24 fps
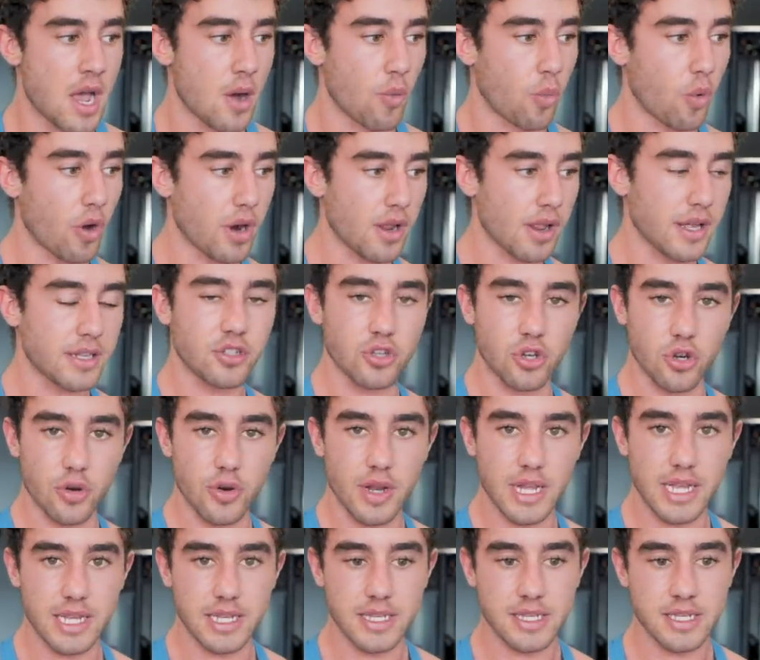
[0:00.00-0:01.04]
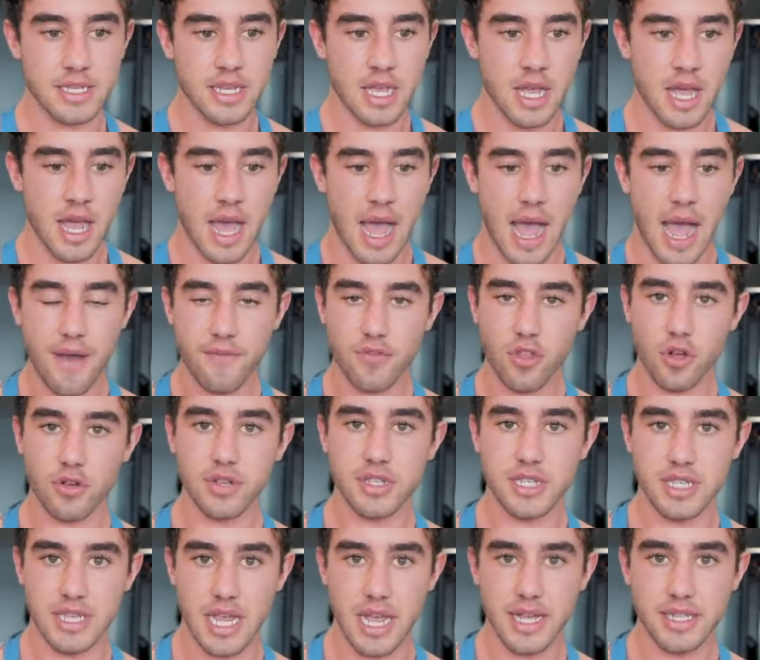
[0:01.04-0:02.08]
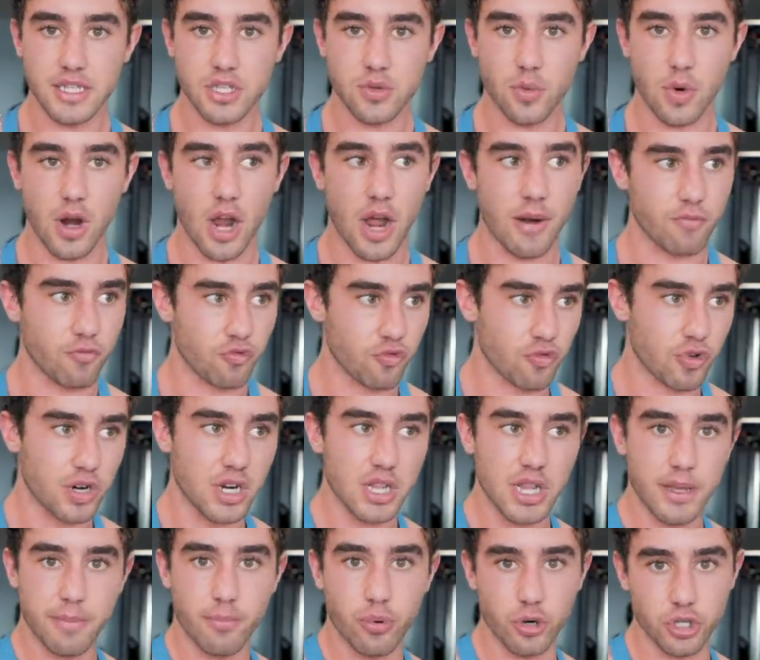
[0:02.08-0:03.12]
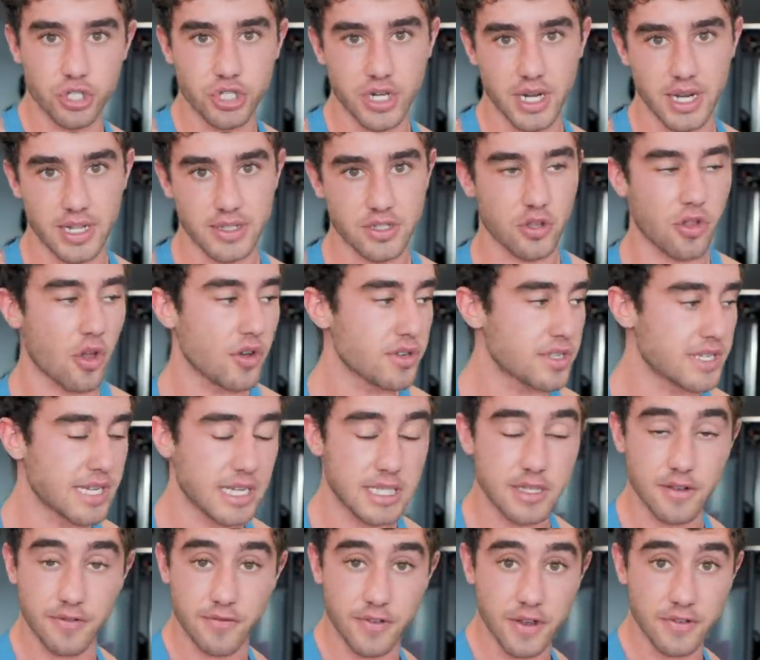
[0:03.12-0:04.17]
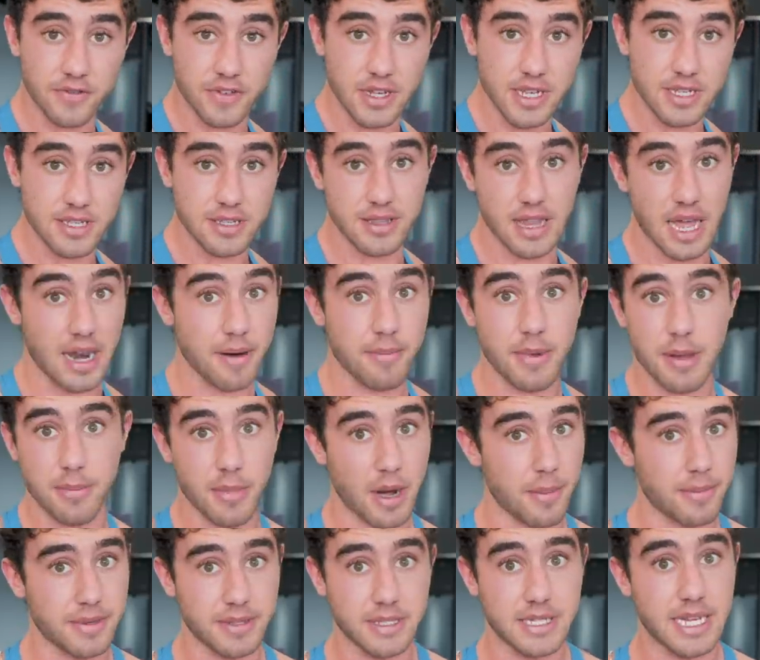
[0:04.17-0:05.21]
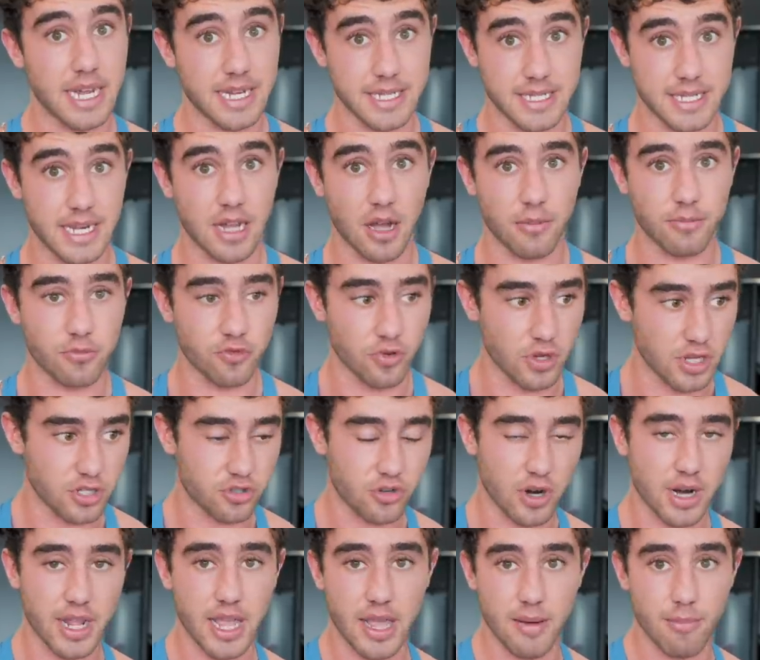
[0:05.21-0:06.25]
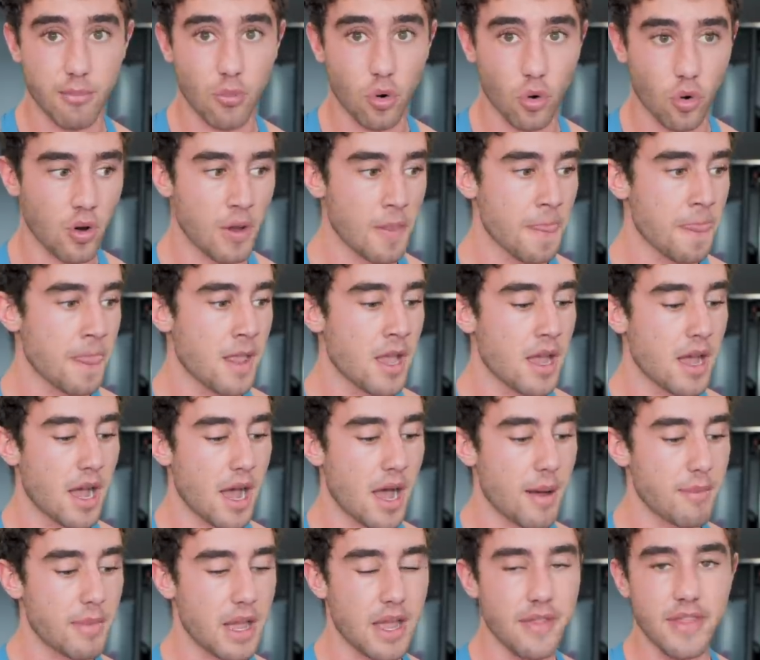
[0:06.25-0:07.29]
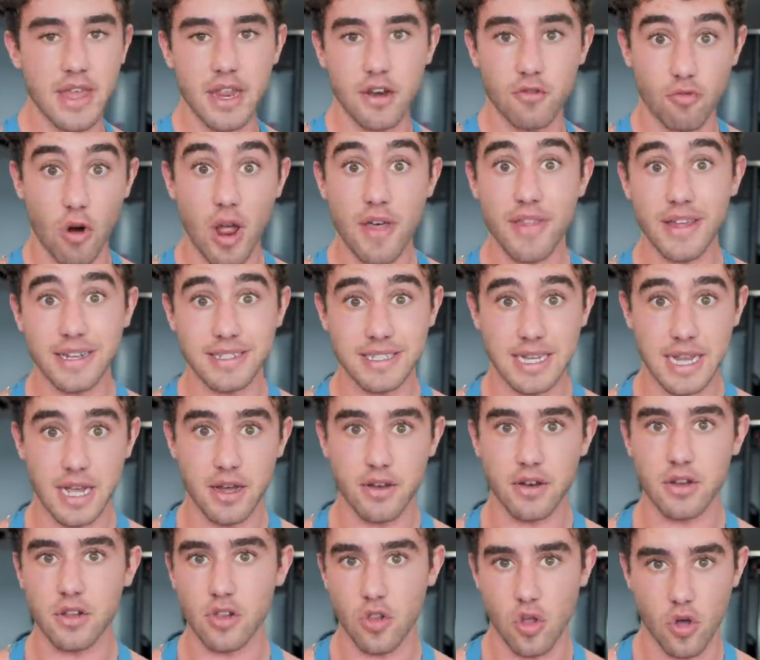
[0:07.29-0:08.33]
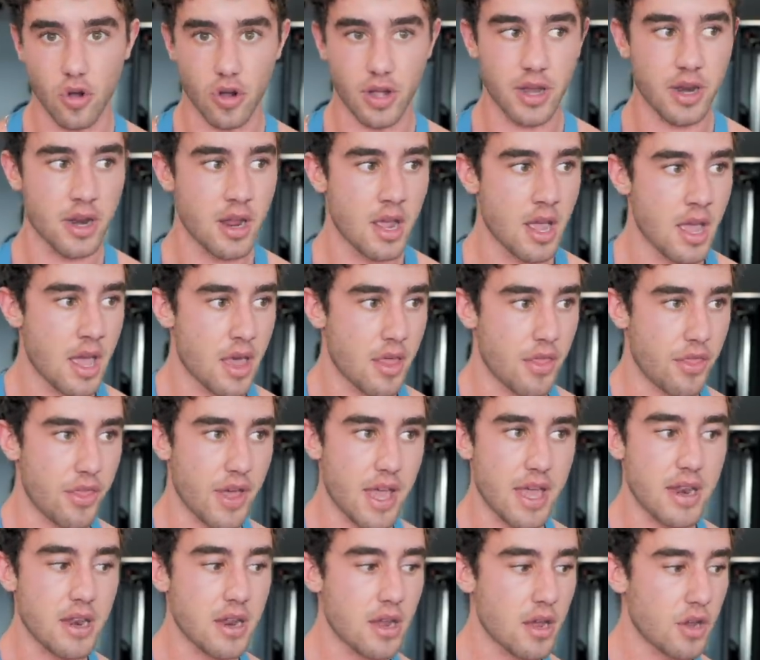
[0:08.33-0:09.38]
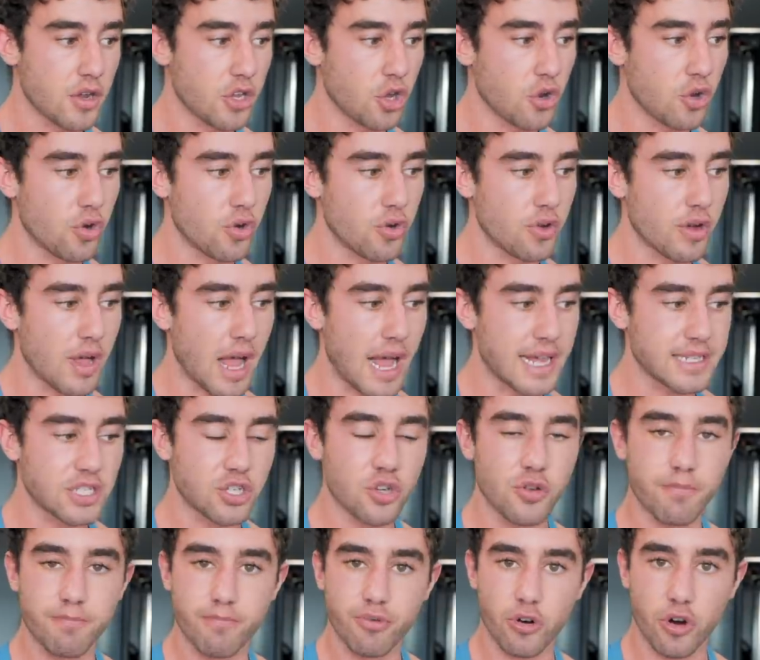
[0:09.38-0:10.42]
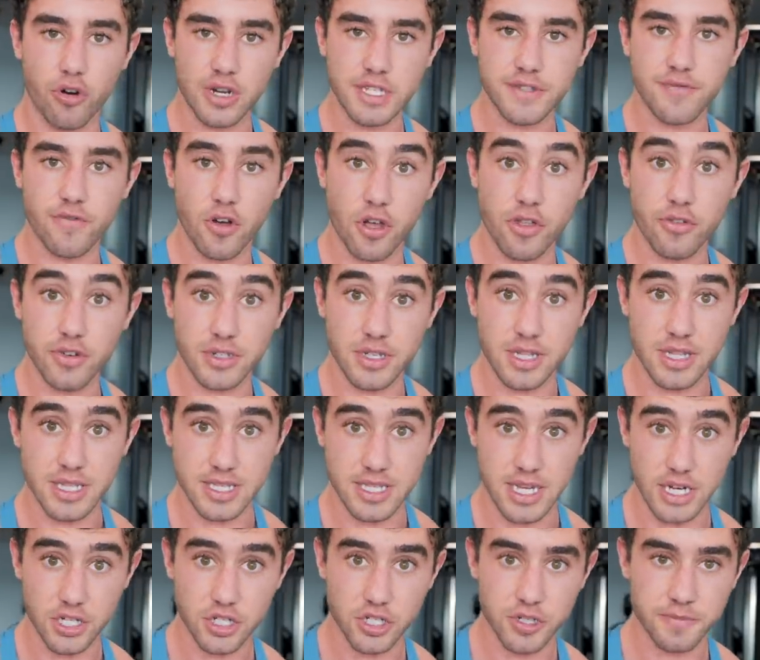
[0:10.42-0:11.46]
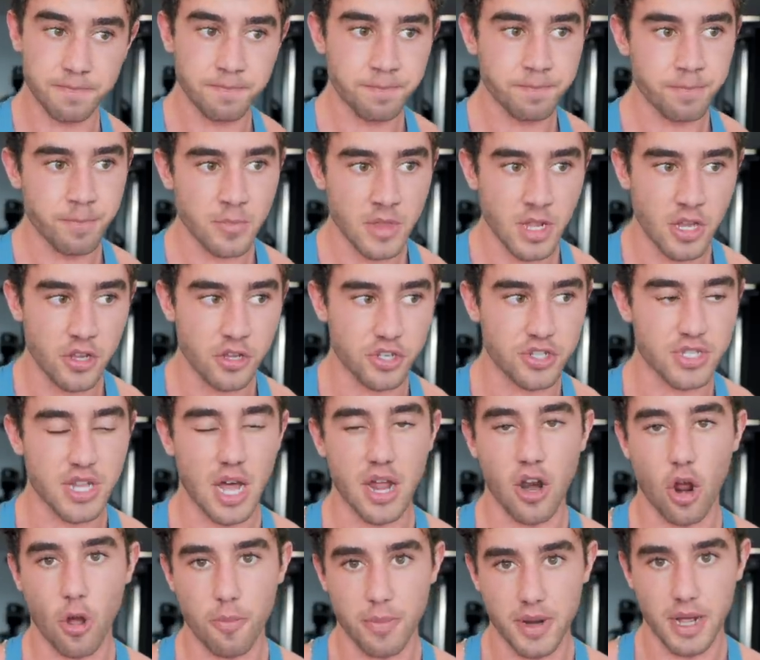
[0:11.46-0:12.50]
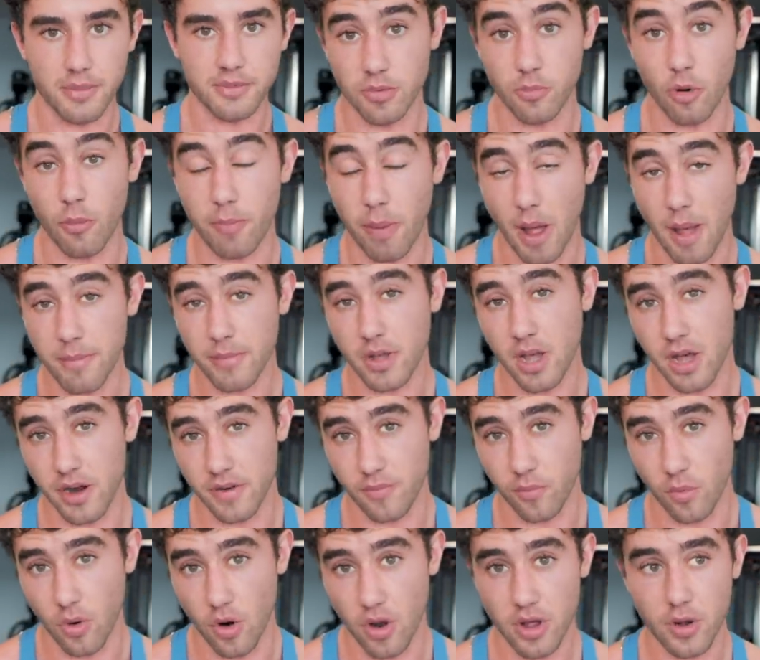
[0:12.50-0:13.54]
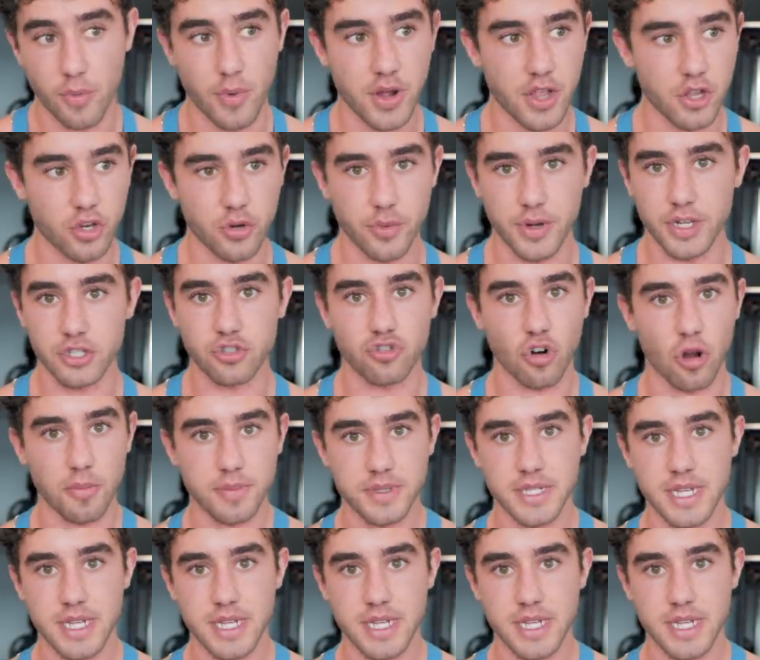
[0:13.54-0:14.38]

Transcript: what I like to do is have those sets where I'm really pushing it. So those sets of 50s, that'd be my testing. I'm really trying to get more. And then write that down, log it. Then you, as you progress further into the session, you start opening up to more pump kind of work where you're doing drop